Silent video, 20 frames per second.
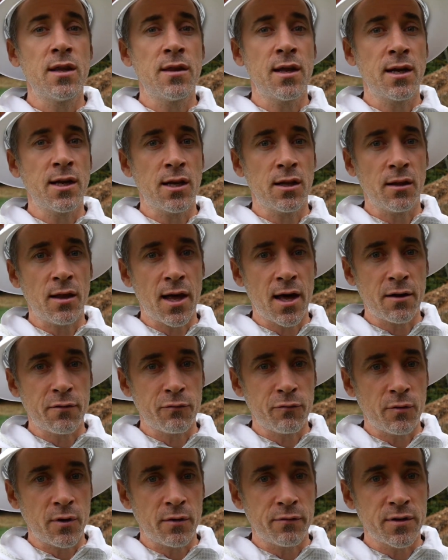They need a lot
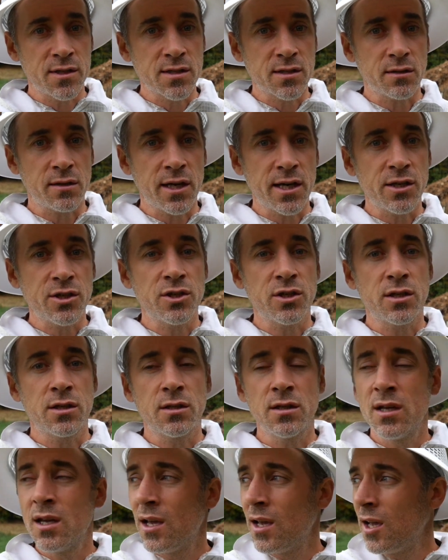of
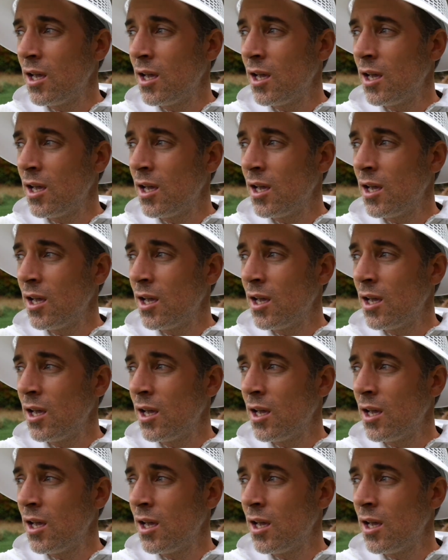insulation.